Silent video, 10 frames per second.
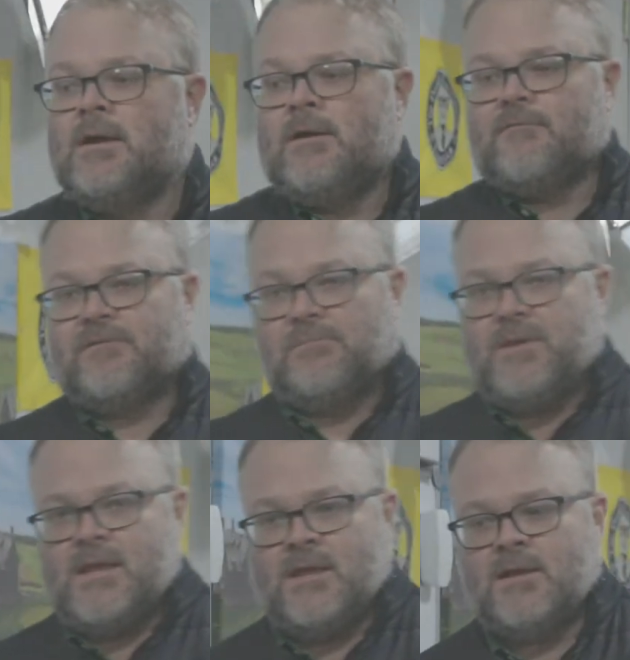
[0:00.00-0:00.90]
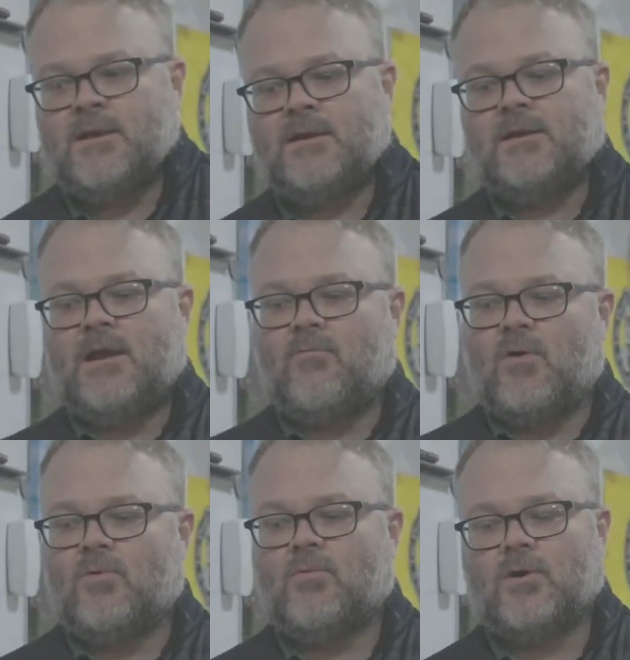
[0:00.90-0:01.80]
for me and what
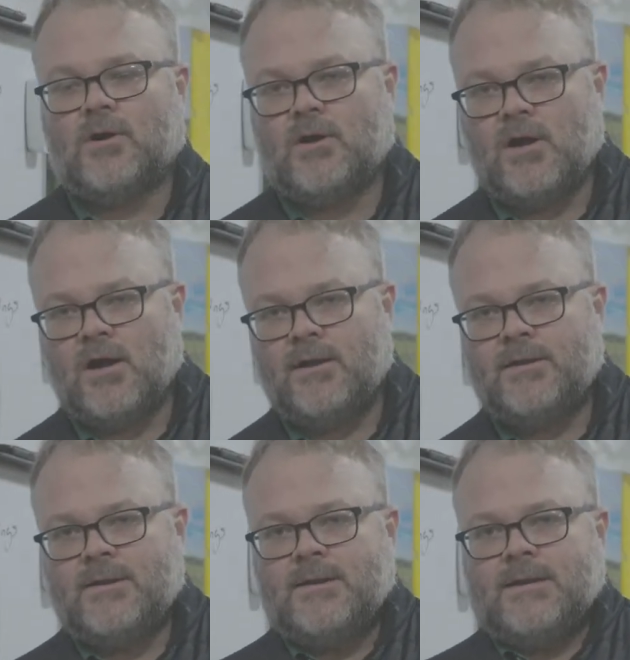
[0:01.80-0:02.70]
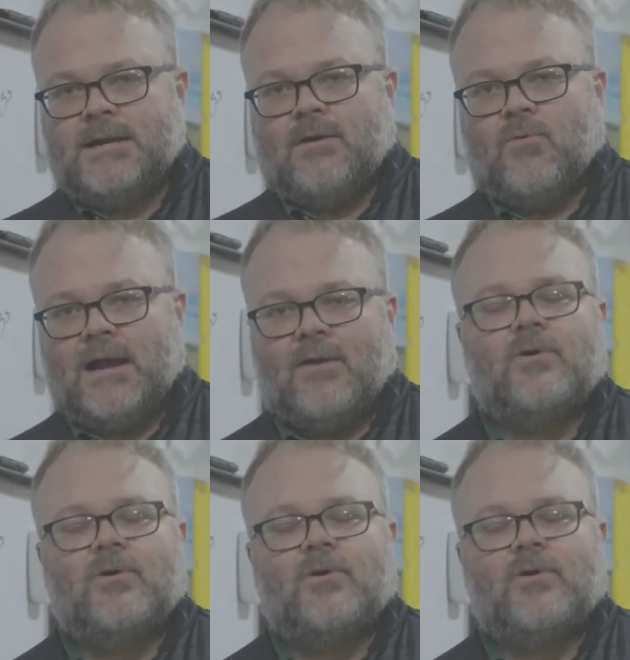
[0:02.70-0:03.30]
we're working on, what I wanna